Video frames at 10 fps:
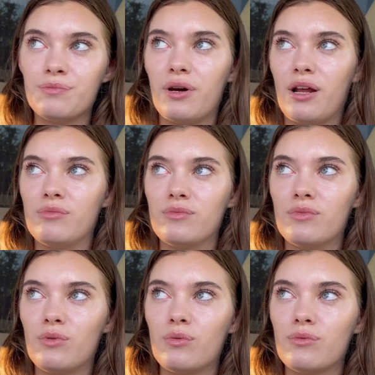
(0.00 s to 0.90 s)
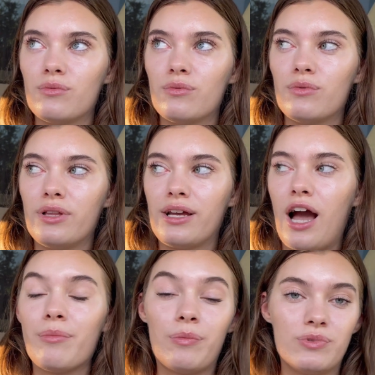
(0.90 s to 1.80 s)
but I'm
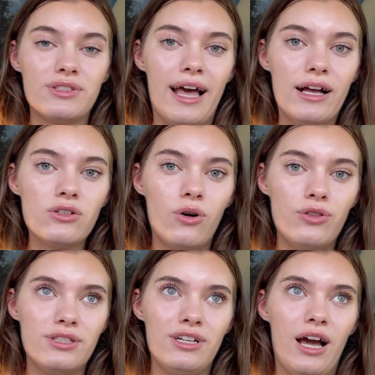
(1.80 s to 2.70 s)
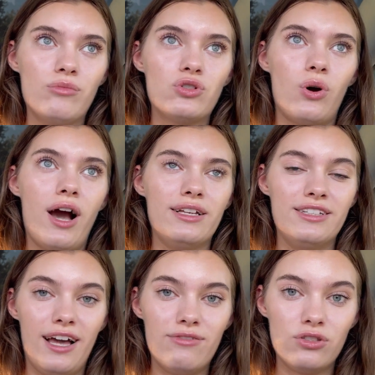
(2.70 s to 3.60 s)
upset all the time, so I
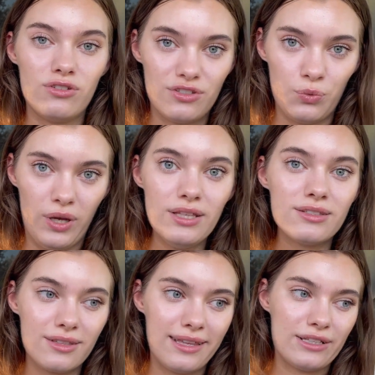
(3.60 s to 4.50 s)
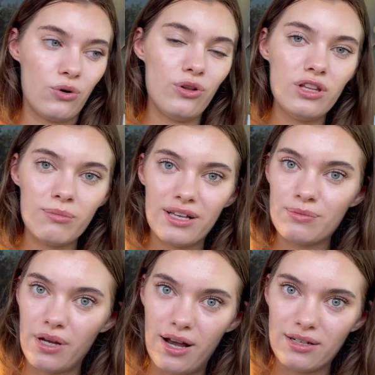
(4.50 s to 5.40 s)
dive into sweets. That only makes
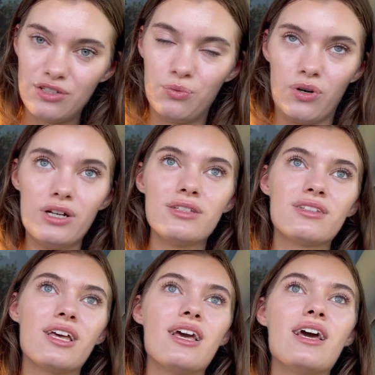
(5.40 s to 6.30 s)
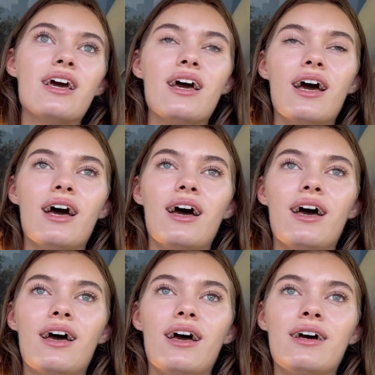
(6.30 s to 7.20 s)
my acne worse,
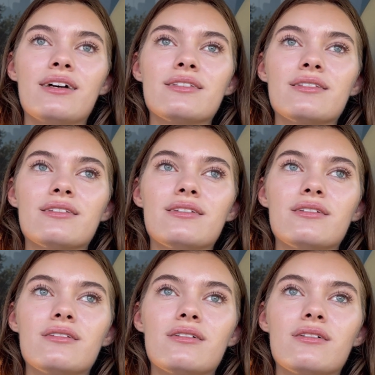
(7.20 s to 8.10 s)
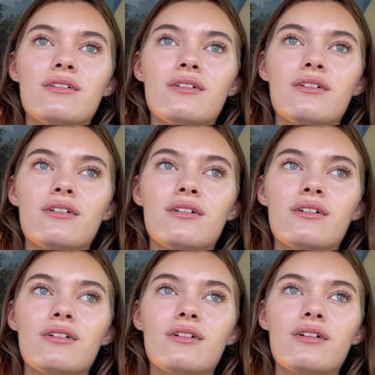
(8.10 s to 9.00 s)
and
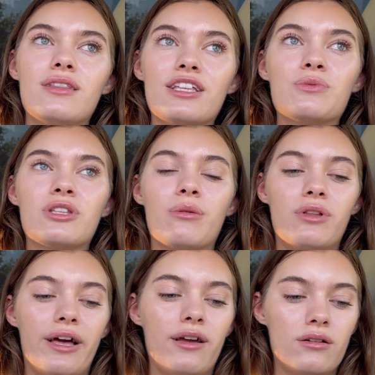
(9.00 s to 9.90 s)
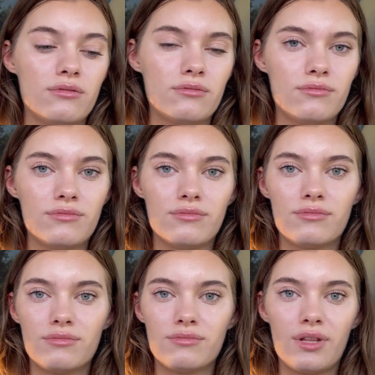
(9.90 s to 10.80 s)
that's when I'm like,
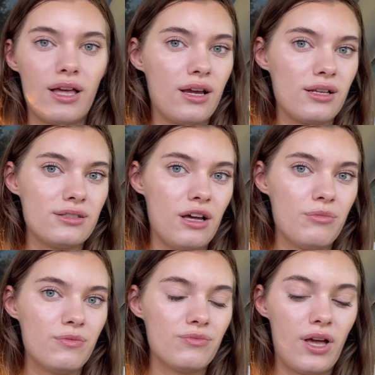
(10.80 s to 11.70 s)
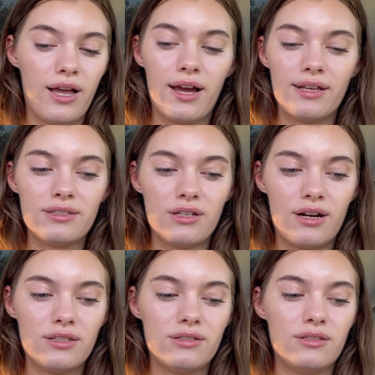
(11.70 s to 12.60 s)
I gotta stop. I gotta
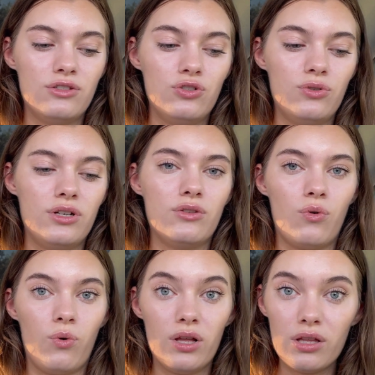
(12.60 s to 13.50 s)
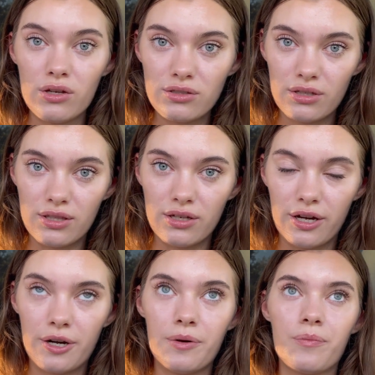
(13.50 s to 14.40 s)
start doing really good skincare